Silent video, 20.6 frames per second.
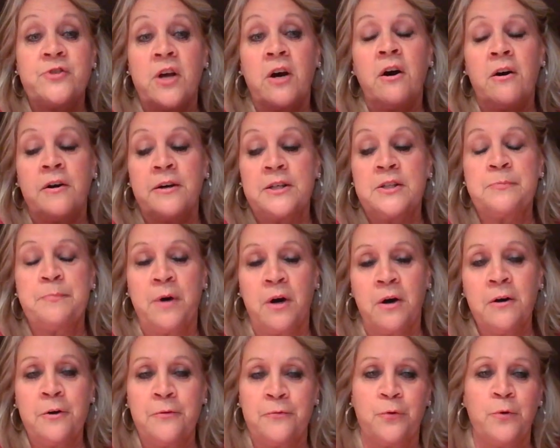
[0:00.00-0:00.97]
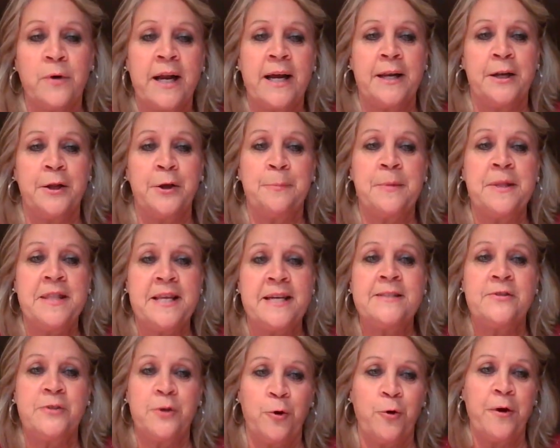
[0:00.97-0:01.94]
the hardest part of what I do, but
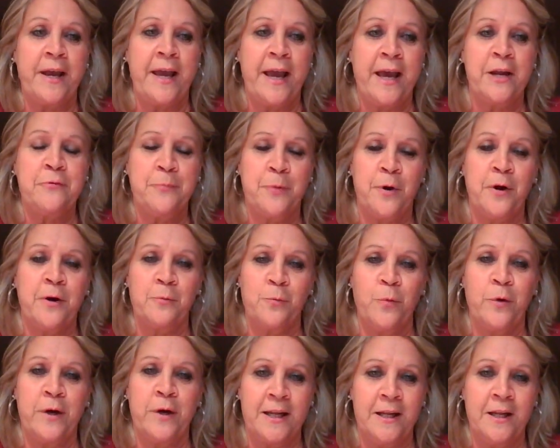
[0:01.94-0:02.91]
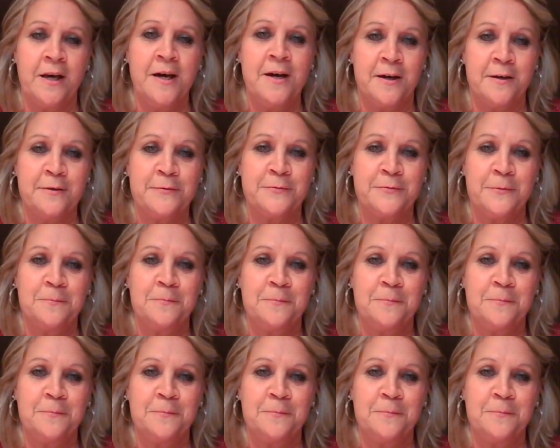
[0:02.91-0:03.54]
that's the creative part and what I love.